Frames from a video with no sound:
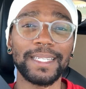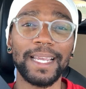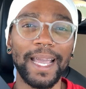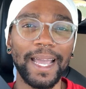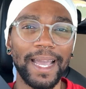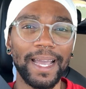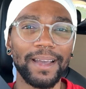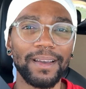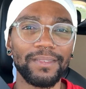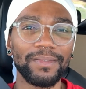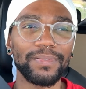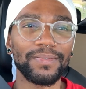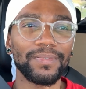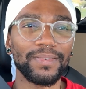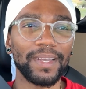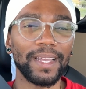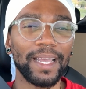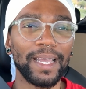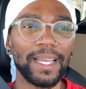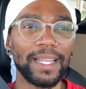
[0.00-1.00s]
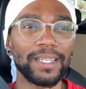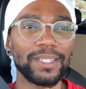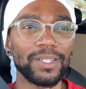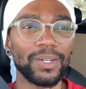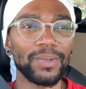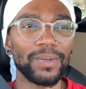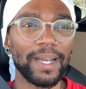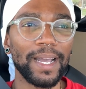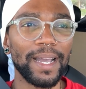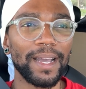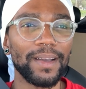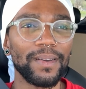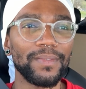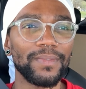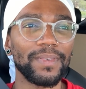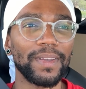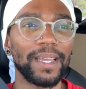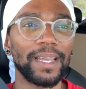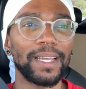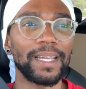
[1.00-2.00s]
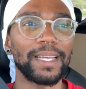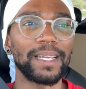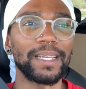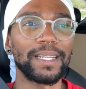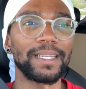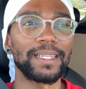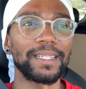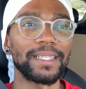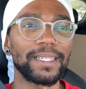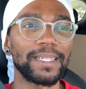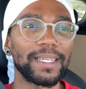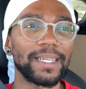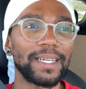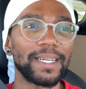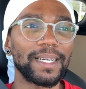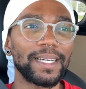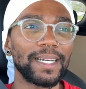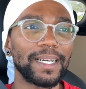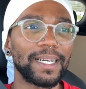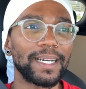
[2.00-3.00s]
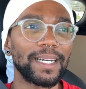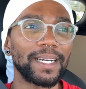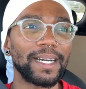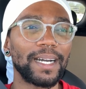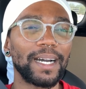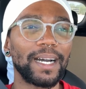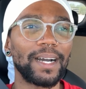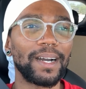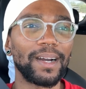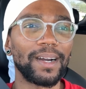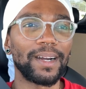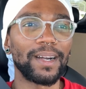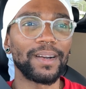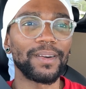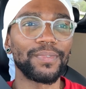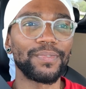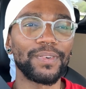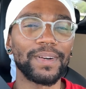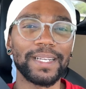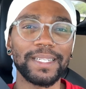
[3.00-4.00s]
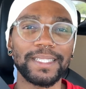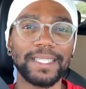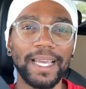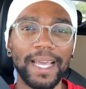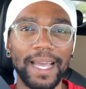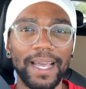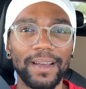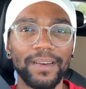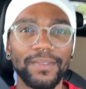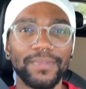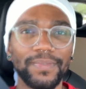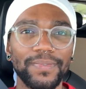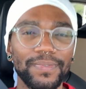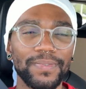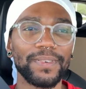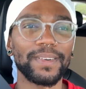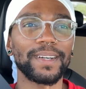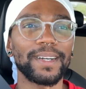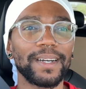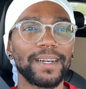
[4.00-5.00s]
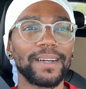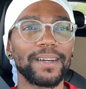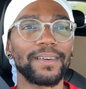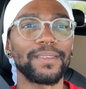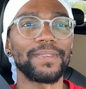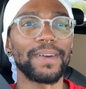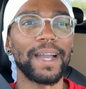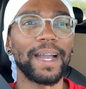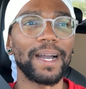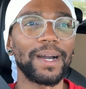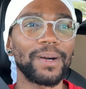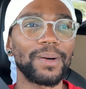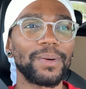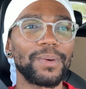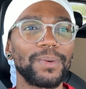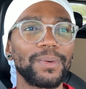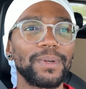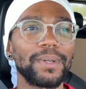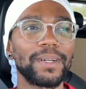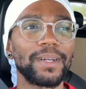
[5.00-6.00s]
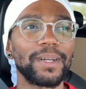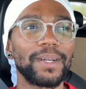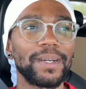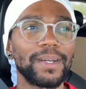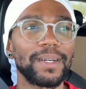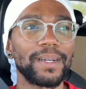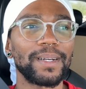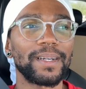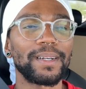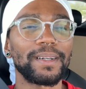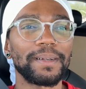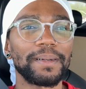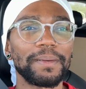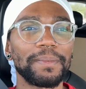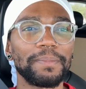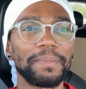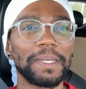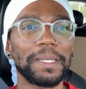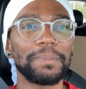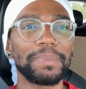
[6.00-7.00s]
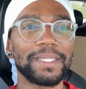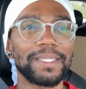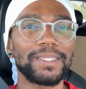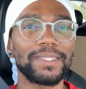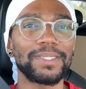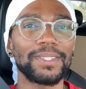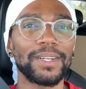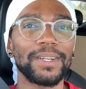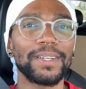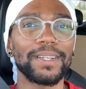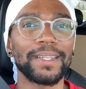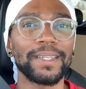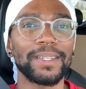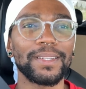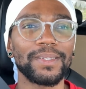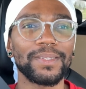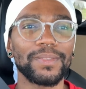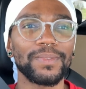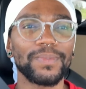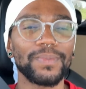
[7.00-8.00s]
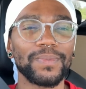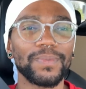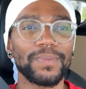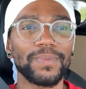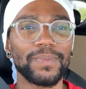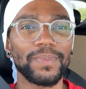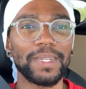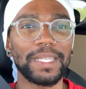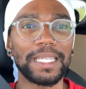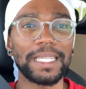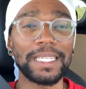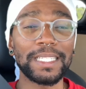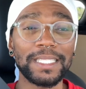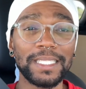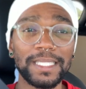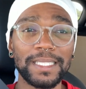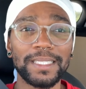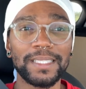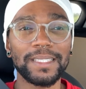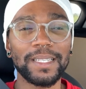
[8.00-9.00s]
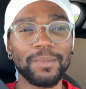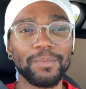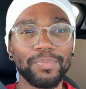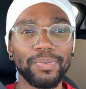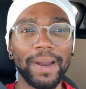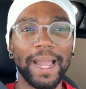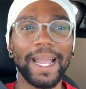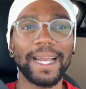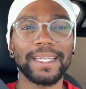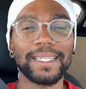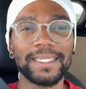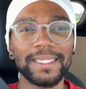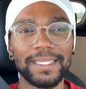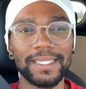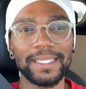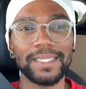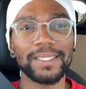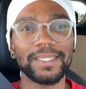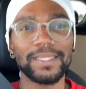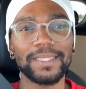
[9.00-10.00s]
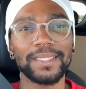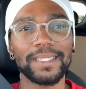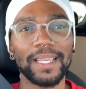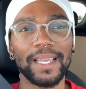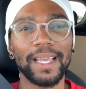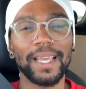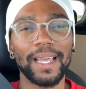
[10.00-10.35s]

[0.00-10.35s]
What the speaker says: to have and don't have. And are afraid to have, of how maybe certain religions and practices